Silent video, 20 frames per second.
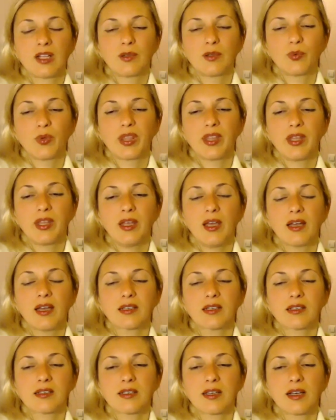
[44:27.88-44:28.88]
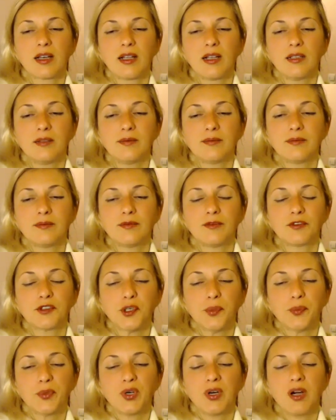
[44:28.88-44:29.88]
And with the exhale
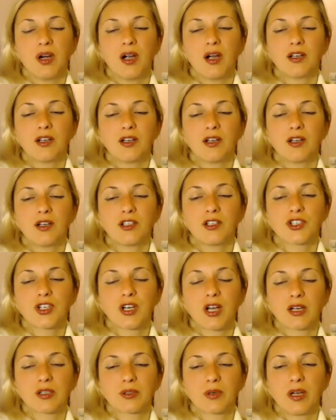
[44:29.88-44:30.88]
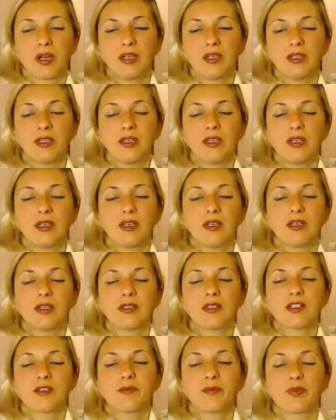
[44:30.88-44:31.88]
from your heart chakra, it
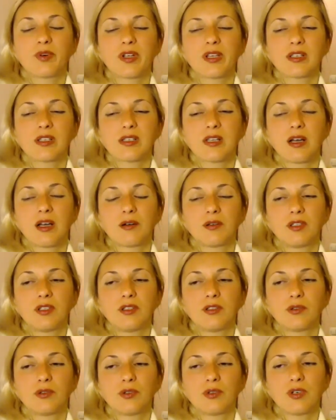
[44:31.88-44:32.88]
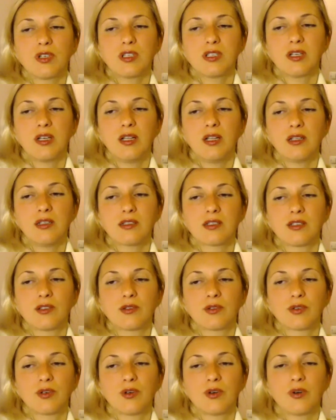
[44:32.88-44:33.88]
springs out into your cells,
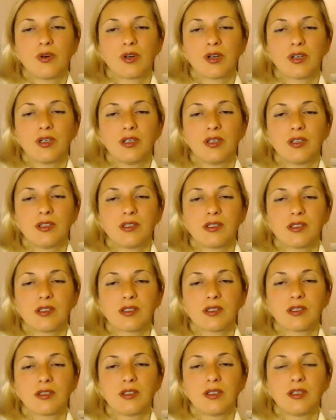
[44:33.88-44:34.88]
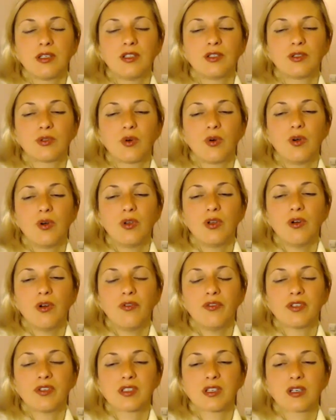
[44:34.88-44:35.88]
into your organs, into all your
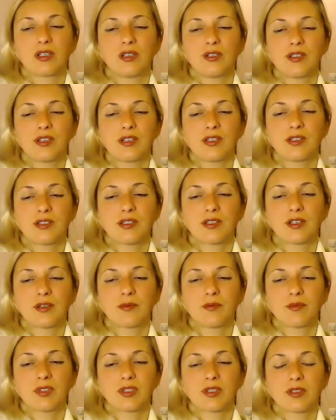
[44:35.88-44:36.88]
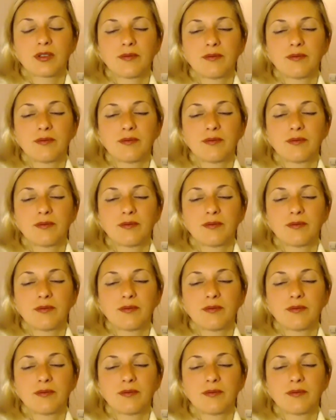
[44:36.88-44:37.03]
physical systems,